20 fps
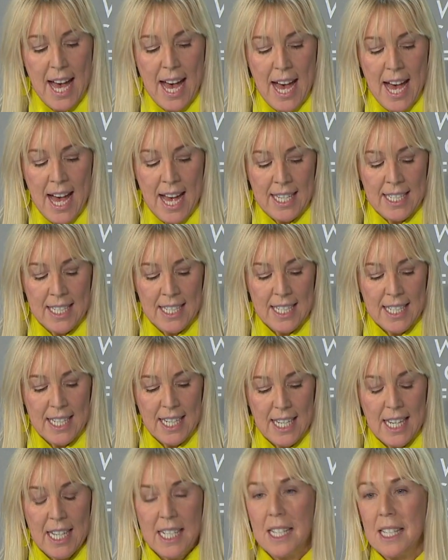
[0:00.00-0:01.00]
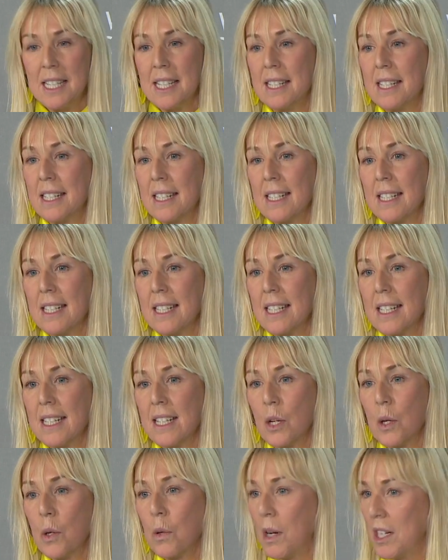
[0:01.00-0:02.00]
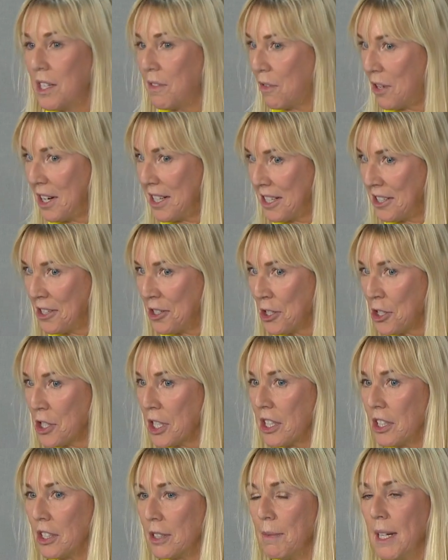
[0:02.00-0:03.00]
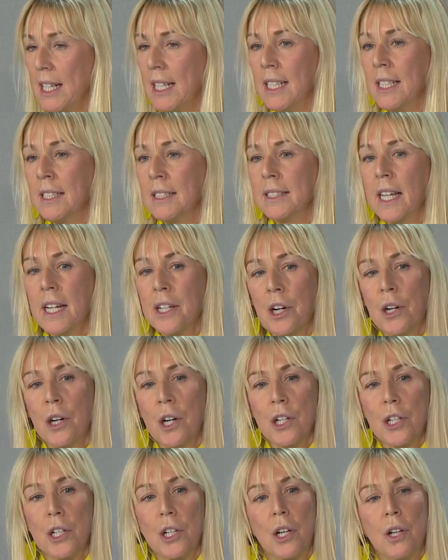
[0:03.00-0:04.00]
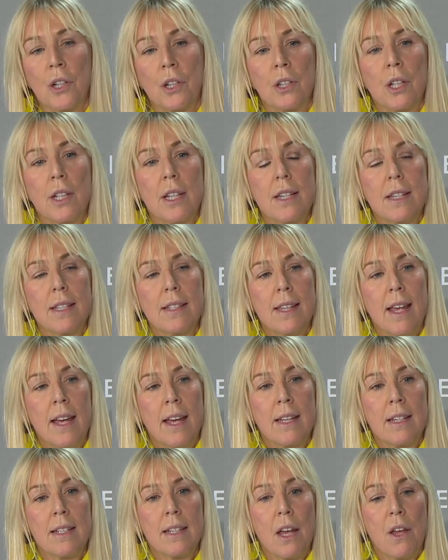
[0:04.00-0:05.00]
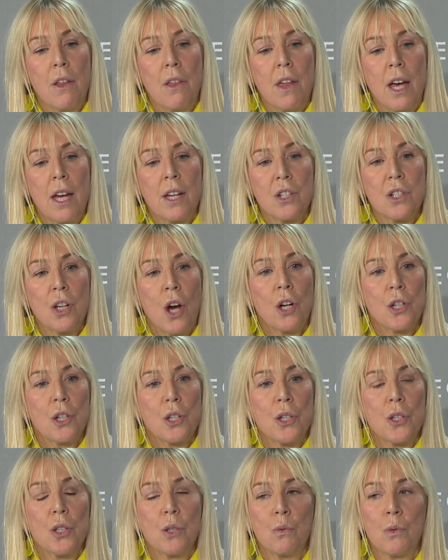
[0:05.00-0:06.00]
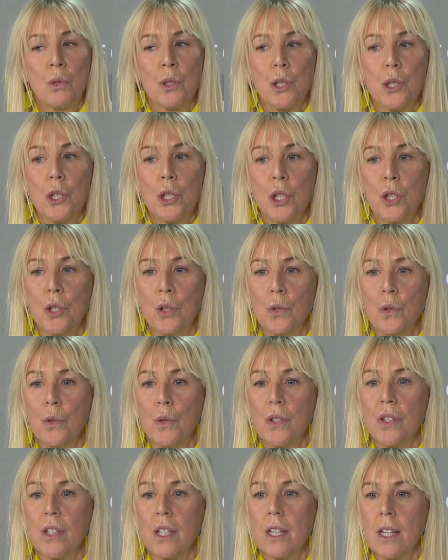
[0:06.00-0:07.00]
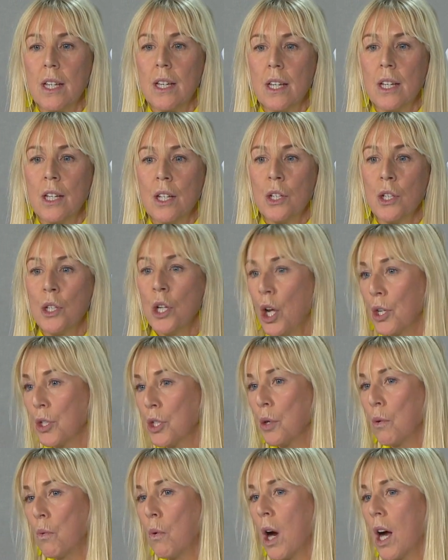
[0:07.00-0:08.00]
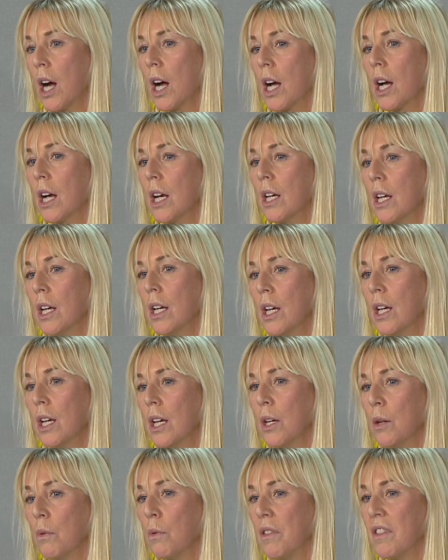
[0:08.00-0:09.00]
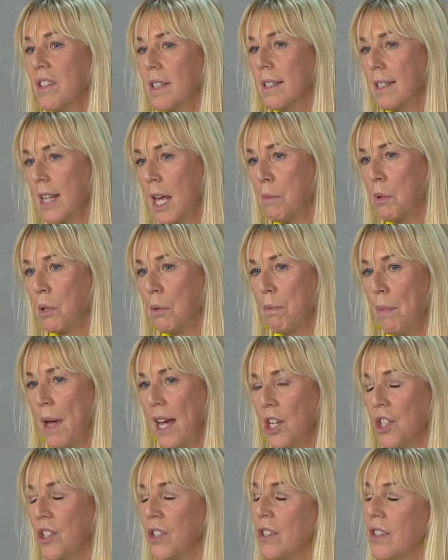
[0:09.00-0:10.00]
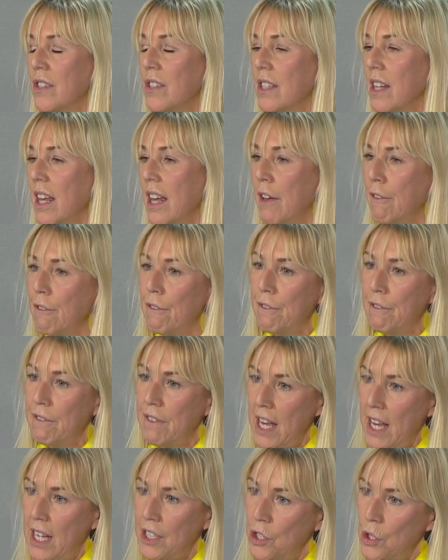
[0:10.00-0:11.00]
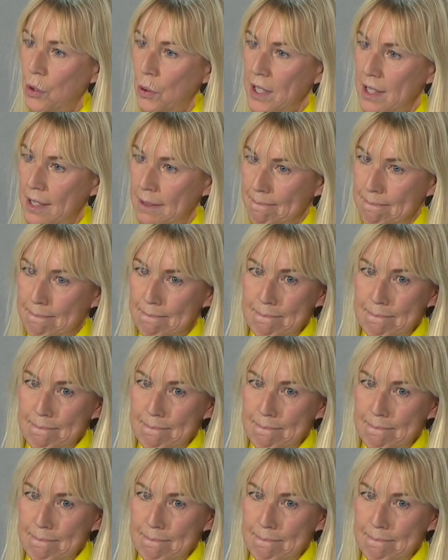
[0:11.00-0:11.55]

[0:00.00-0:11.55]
And it is quite a frightening article. And that article said that doctors would choose not to work with disabled patients if they had a choice.